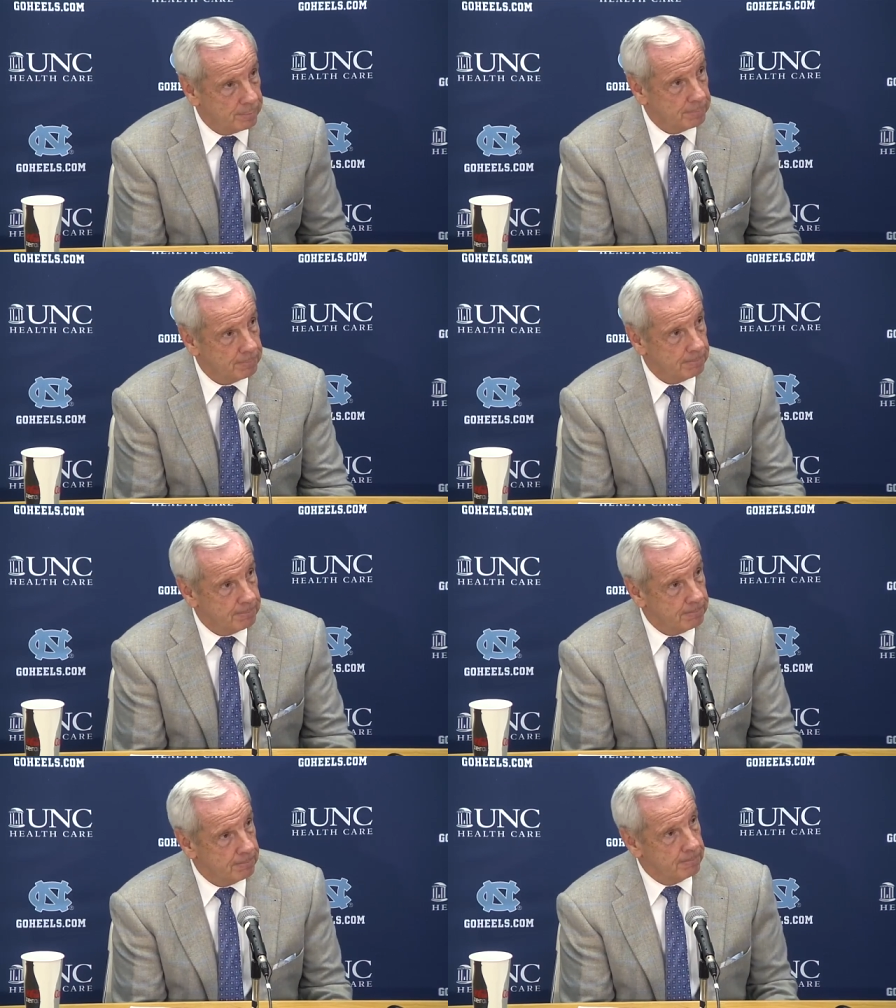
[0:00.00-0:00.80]
What did you
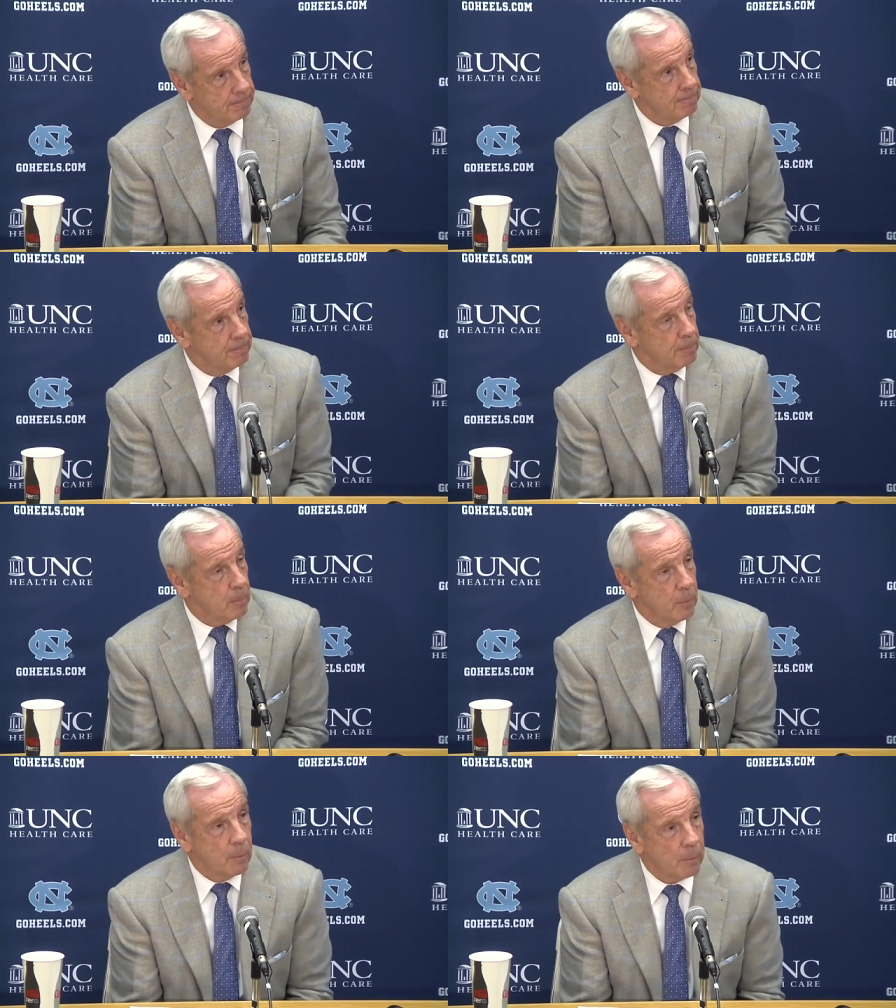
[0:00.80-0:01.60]
sense from him in
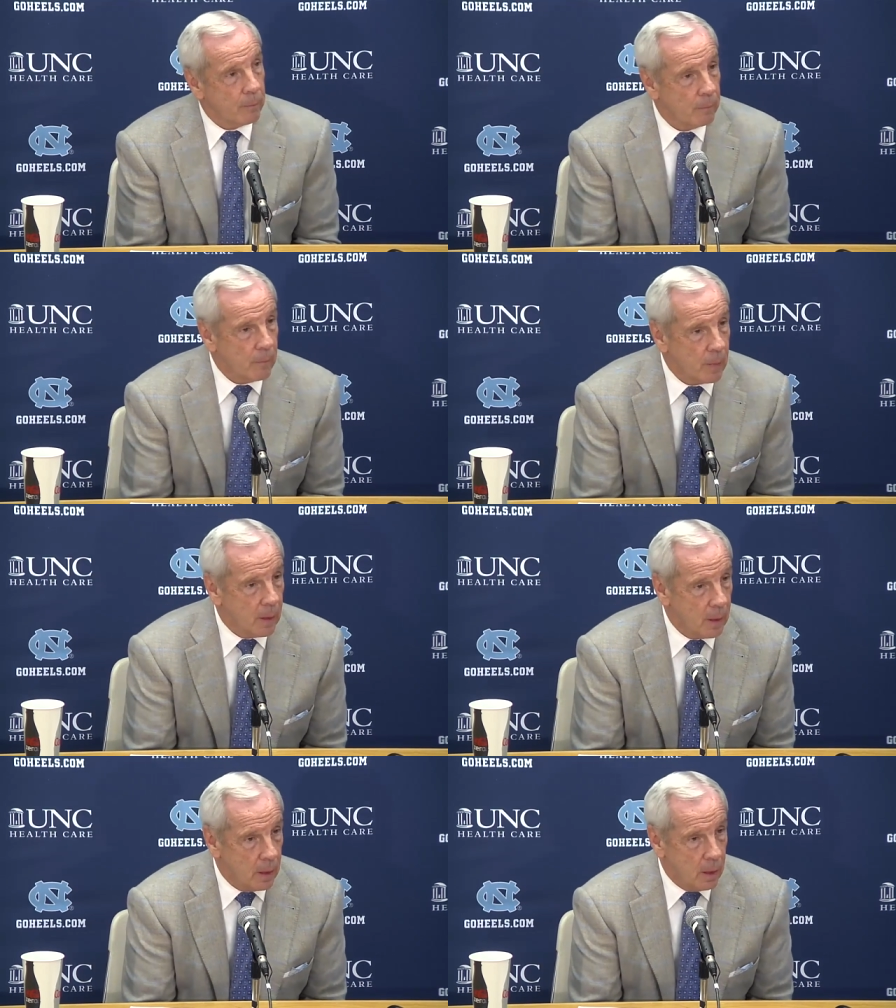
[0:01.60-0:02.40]
recent days about his
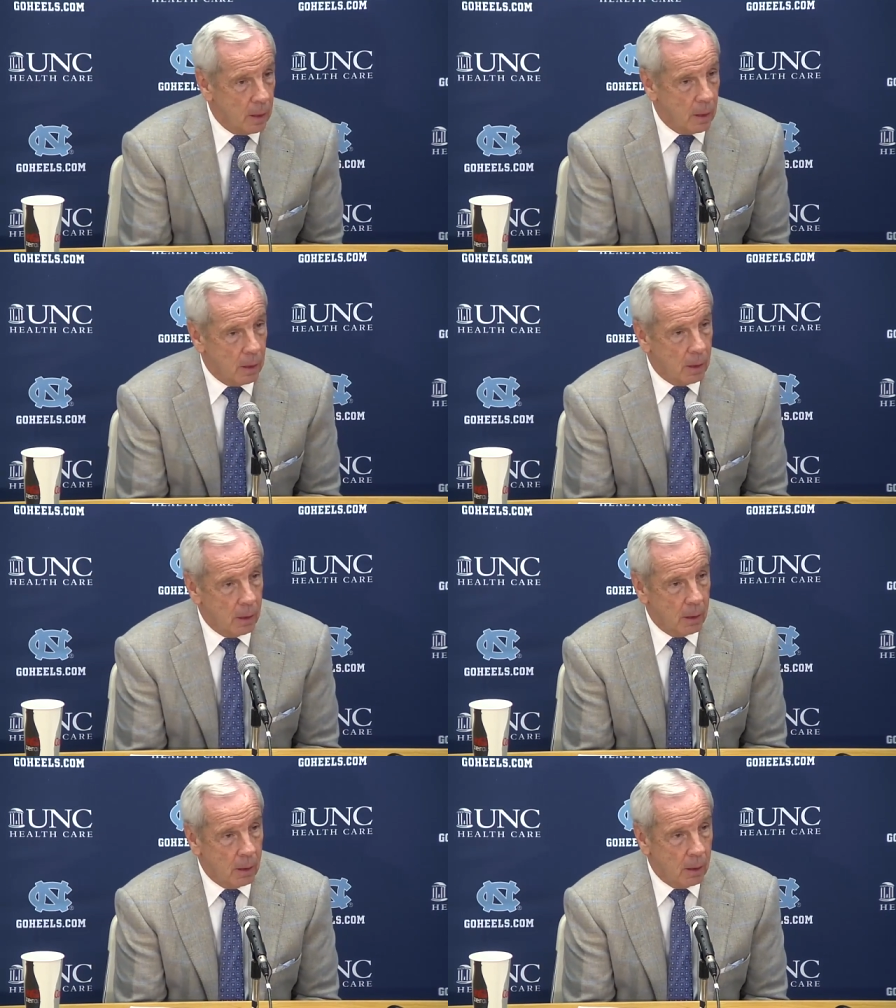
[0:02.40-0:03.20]
attitude and how you
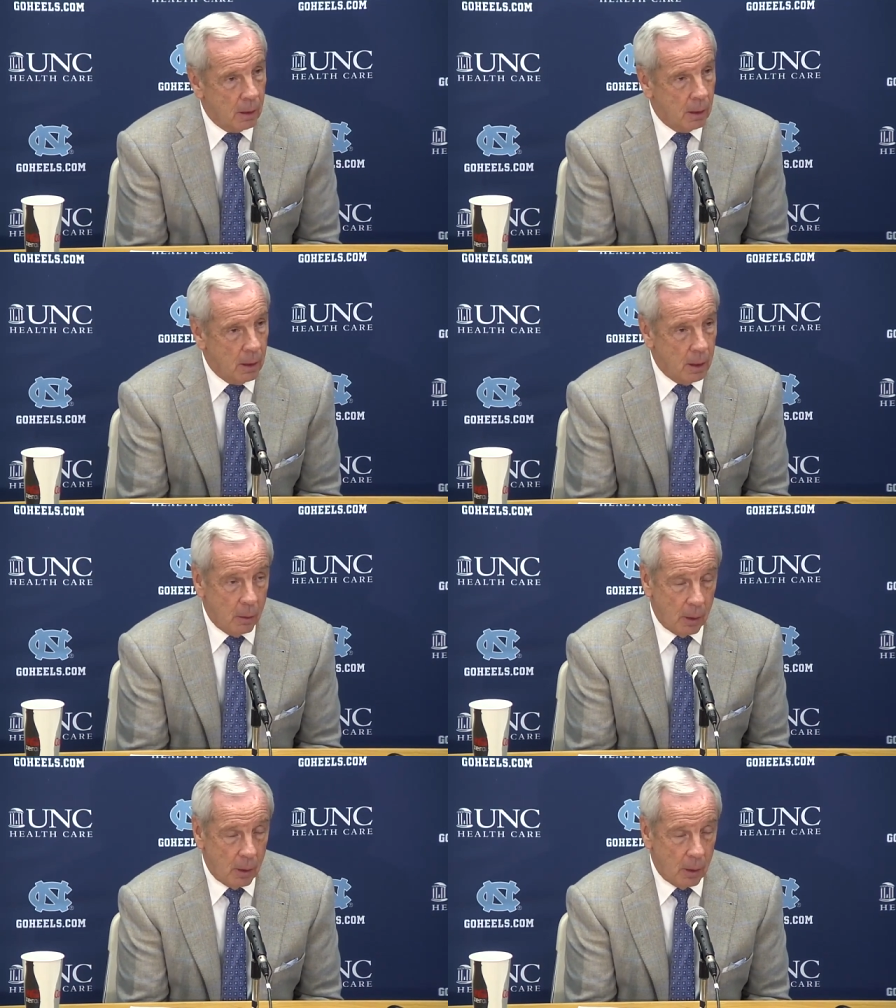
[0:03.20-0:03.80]
think he responded?